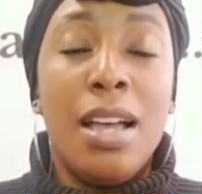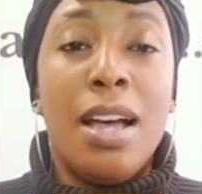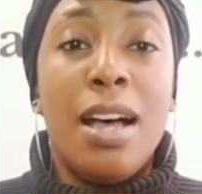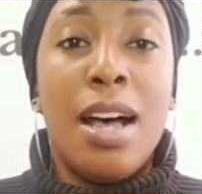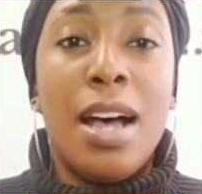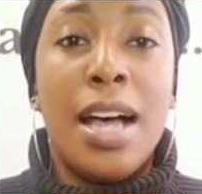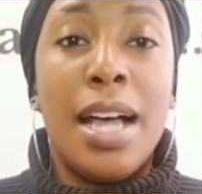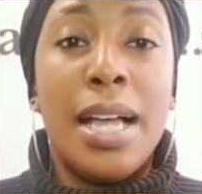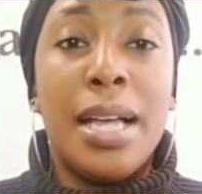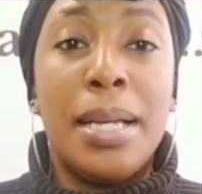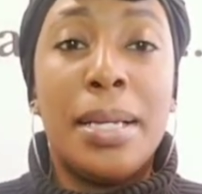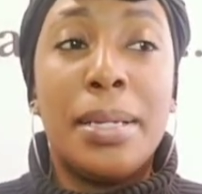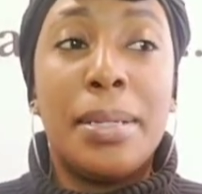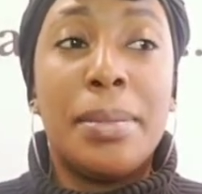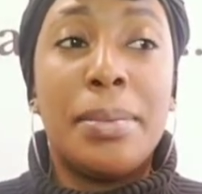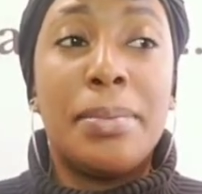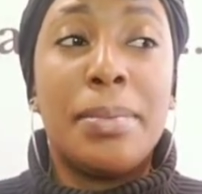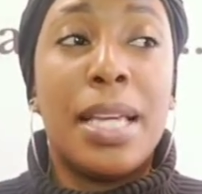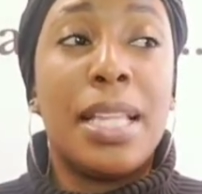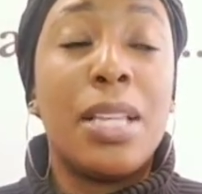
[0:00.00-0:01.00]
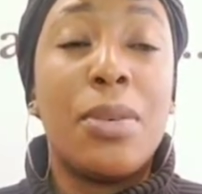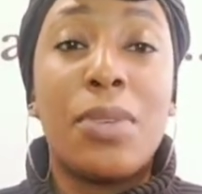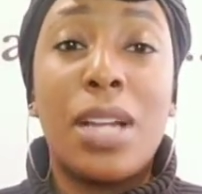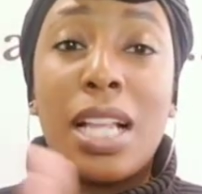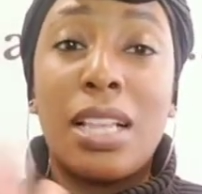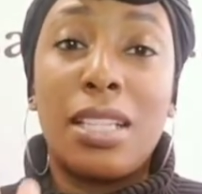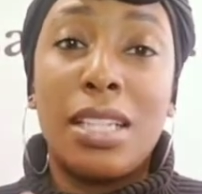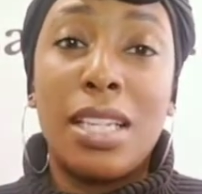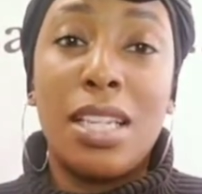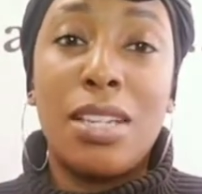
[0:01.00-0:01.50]
And then when I
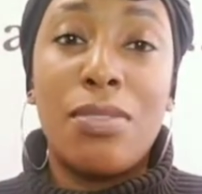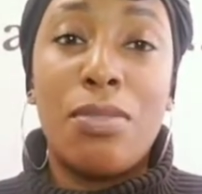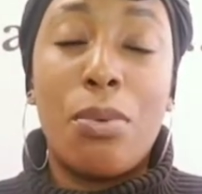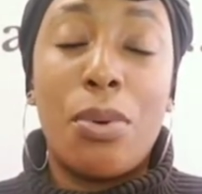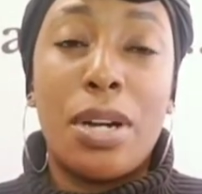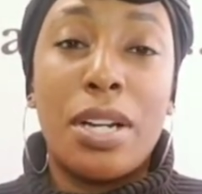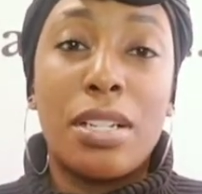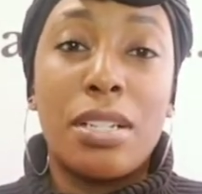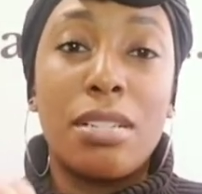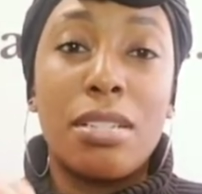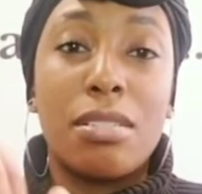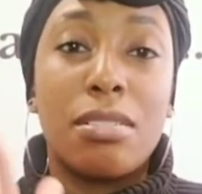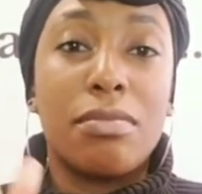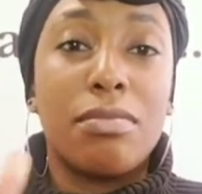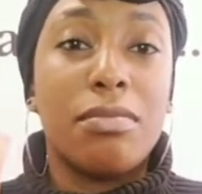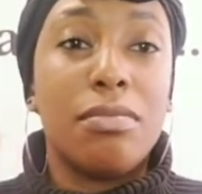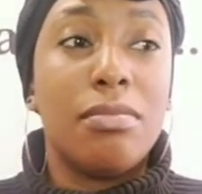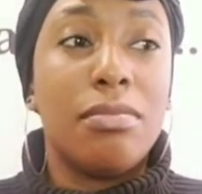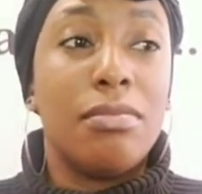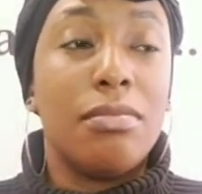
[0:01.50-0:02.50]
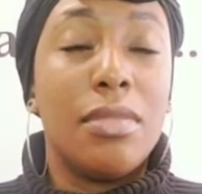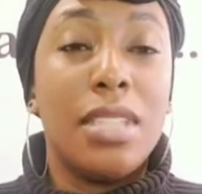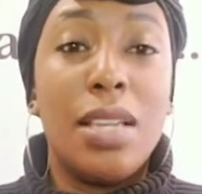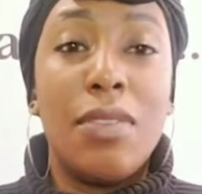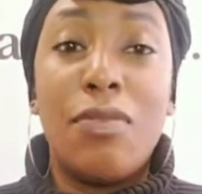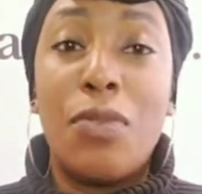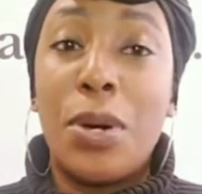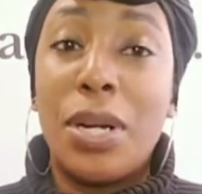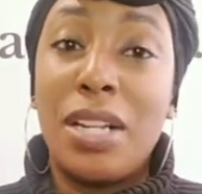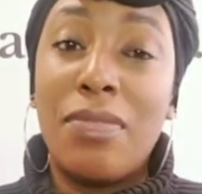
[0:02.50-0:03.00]
leave work,
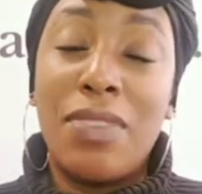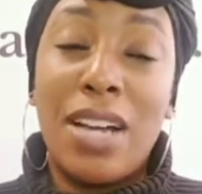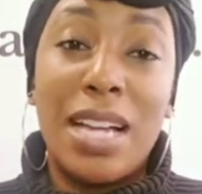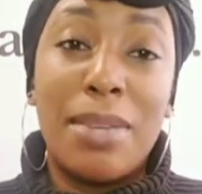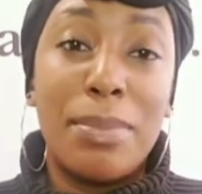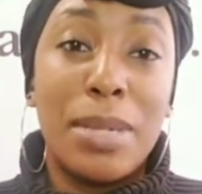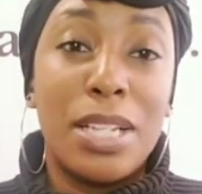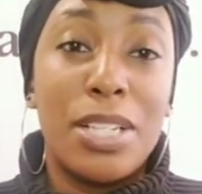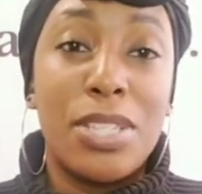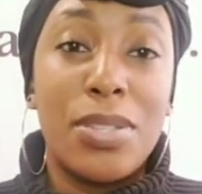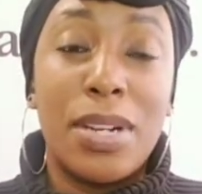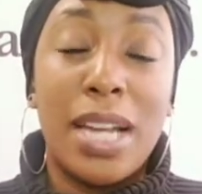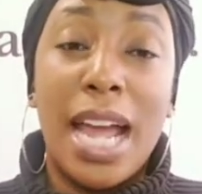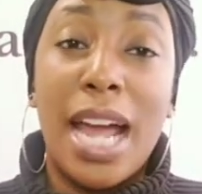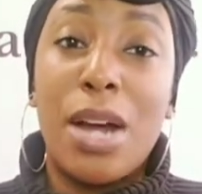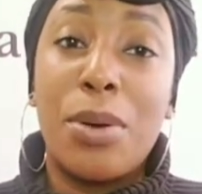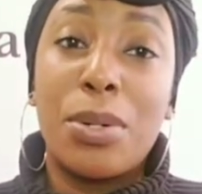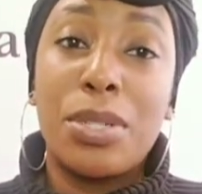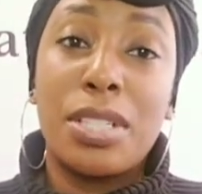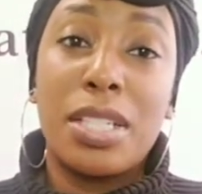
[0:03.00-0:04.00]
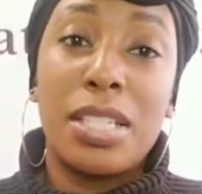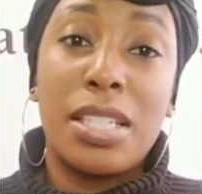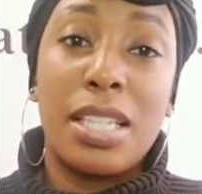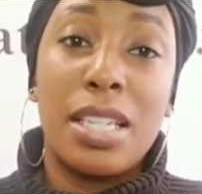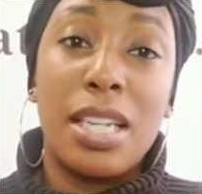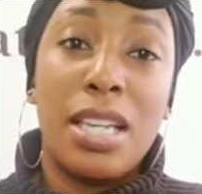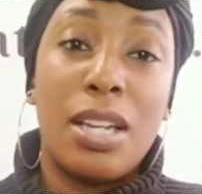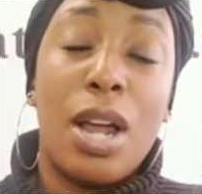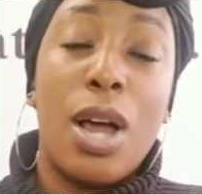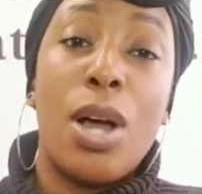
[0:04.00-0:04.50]
45 minutes to an hour just to
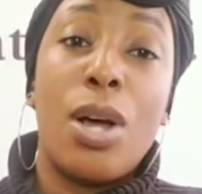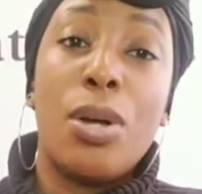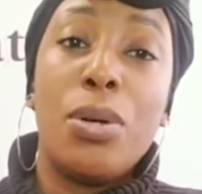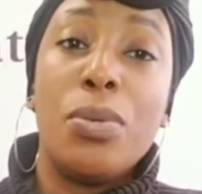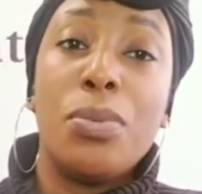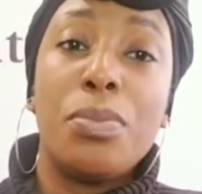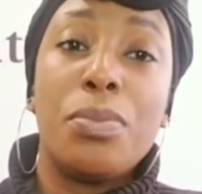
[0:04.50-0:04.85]
get home.